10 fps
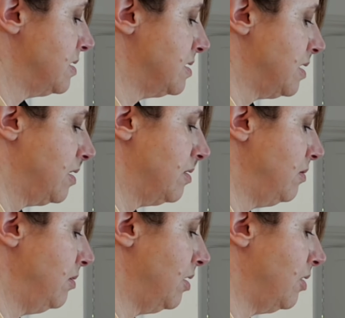
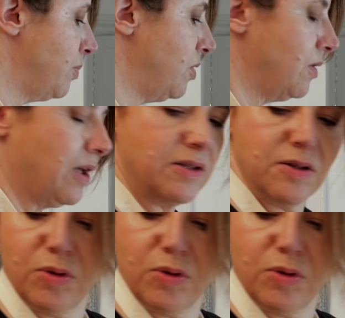So I'll put that to